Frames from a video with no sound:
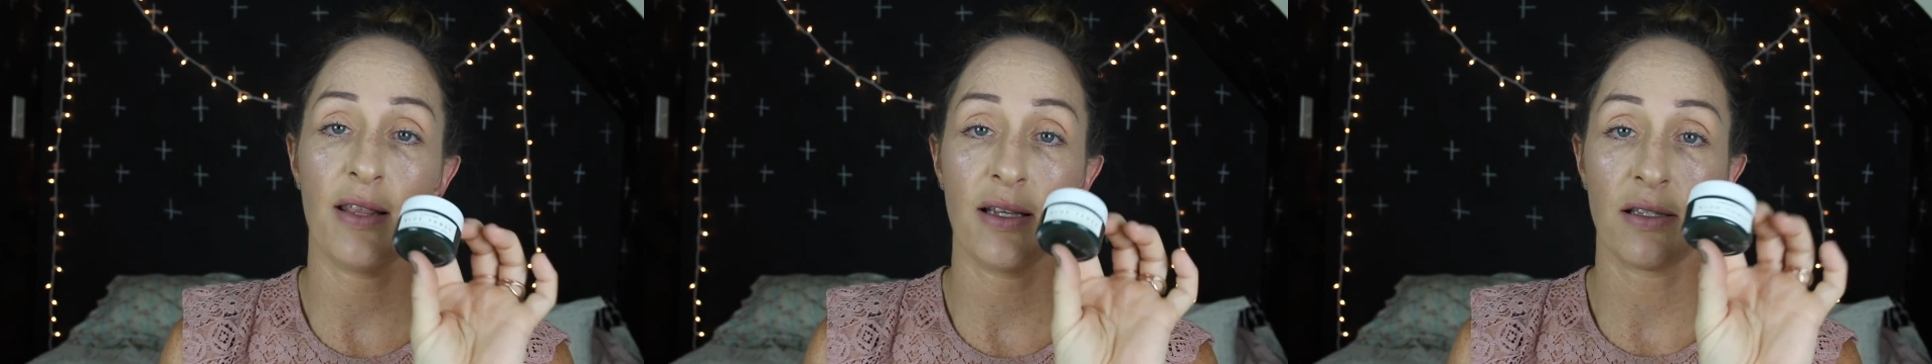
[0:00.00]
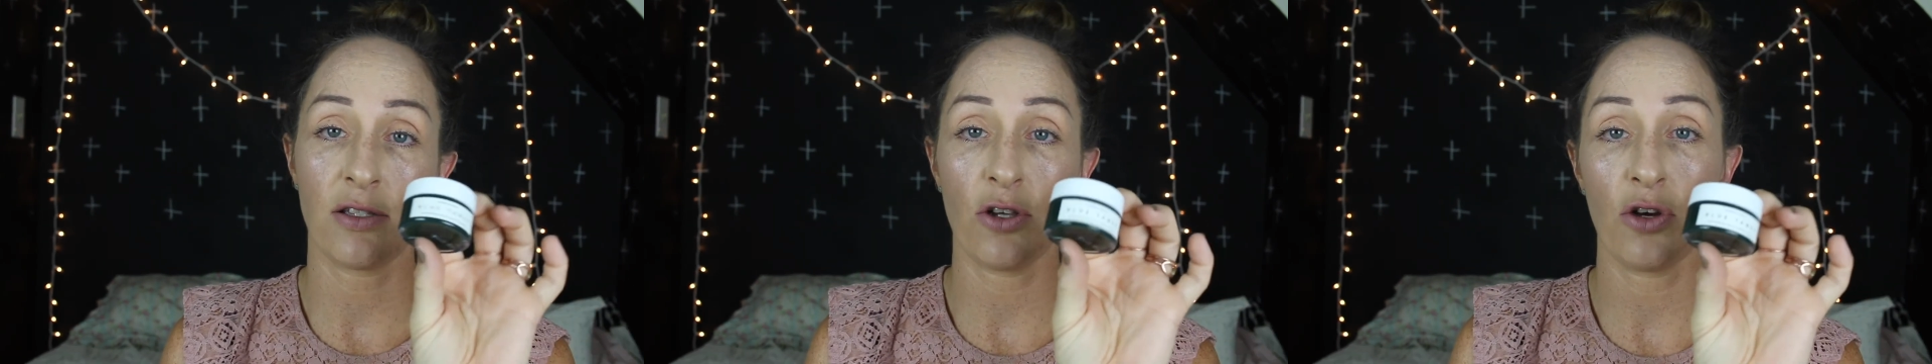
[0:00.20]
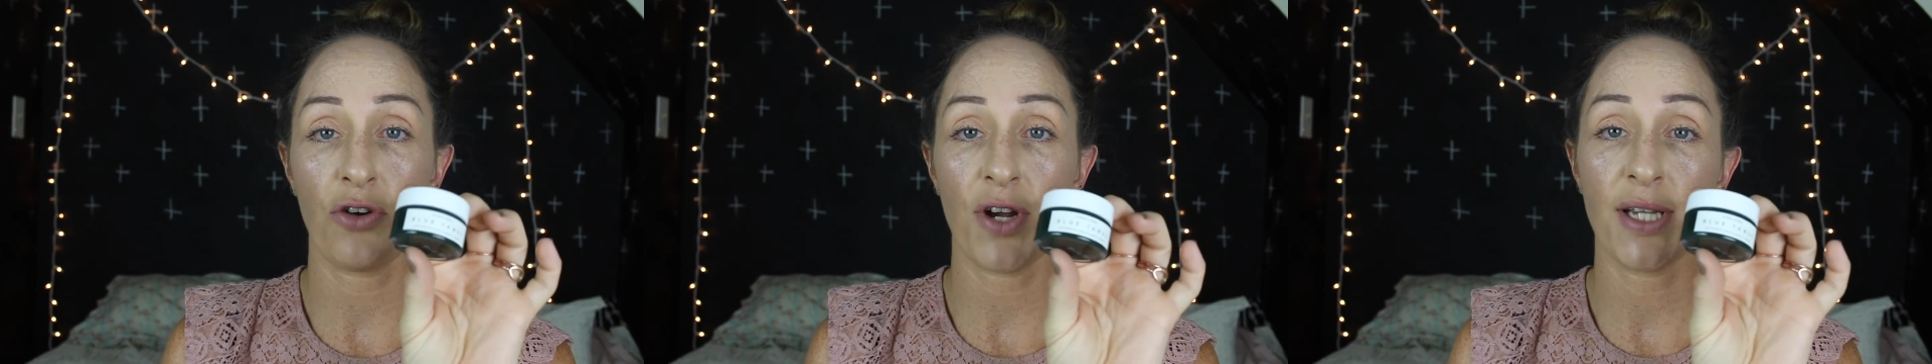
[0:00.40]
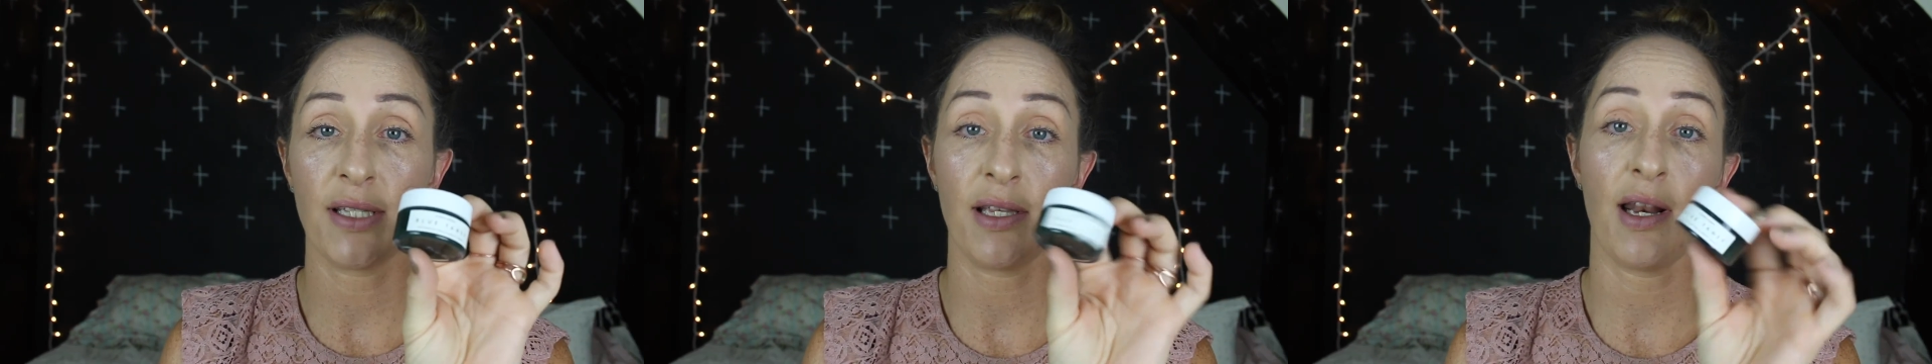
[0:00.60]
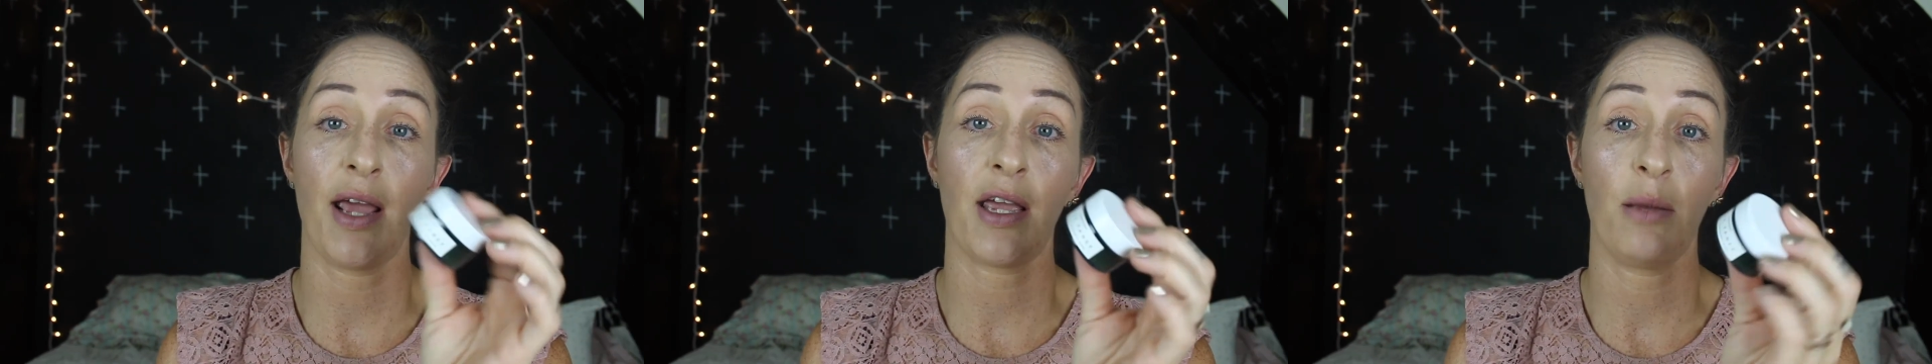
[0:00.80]
this so
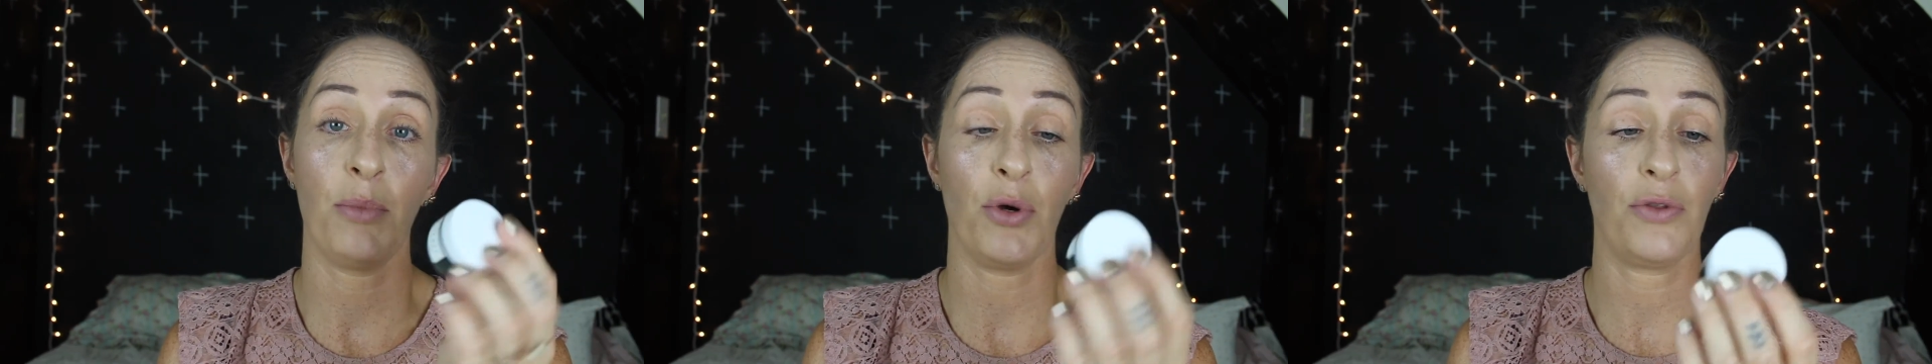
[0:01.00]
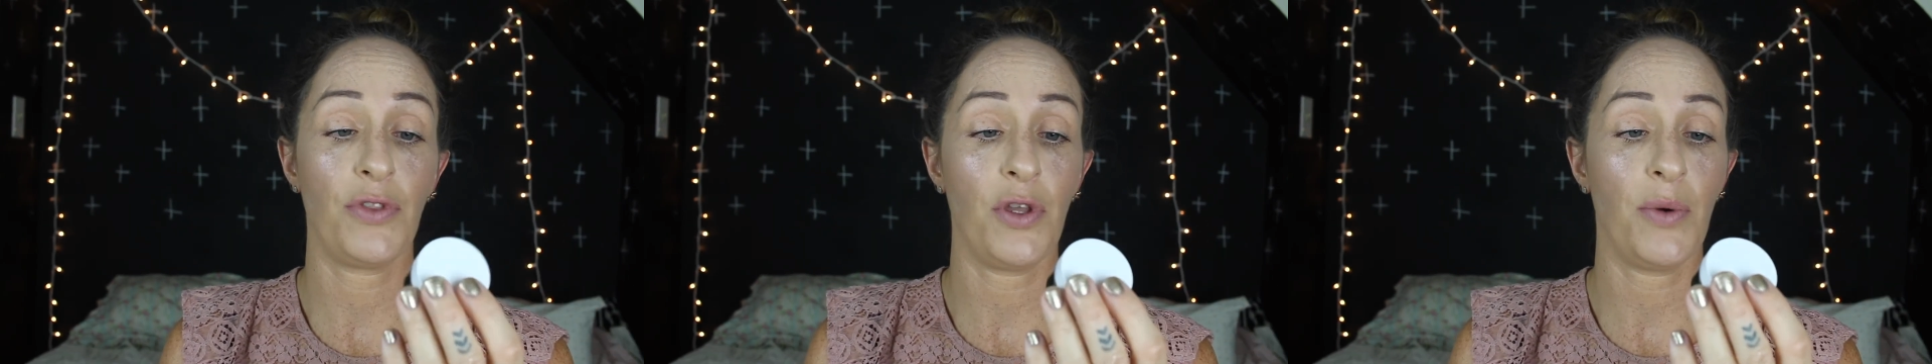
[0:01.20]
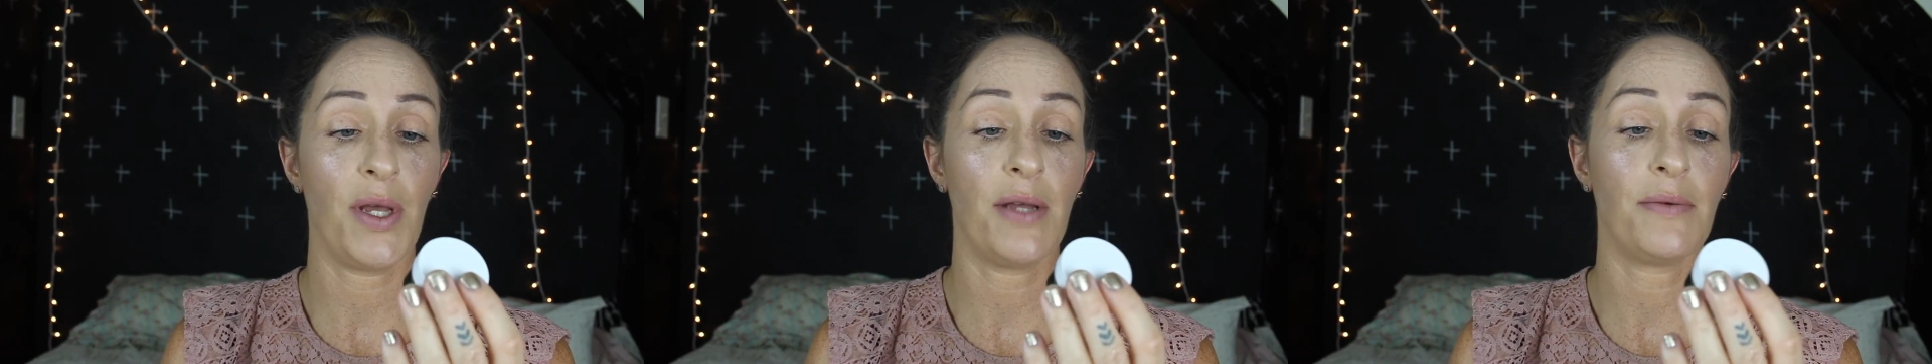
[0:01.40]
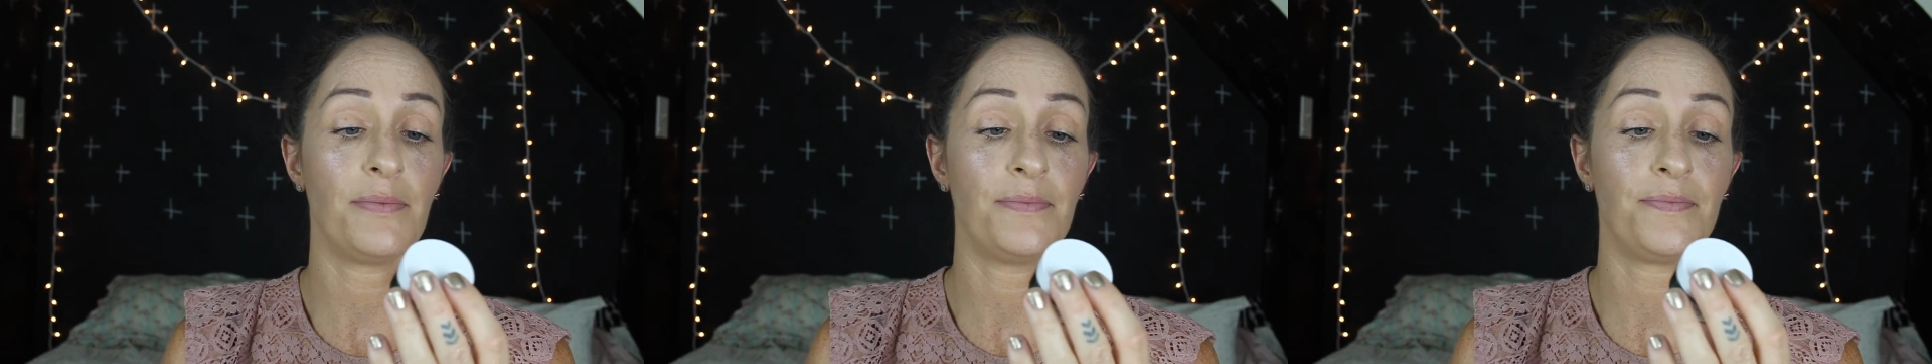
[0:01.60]
Gracie and I can both do it.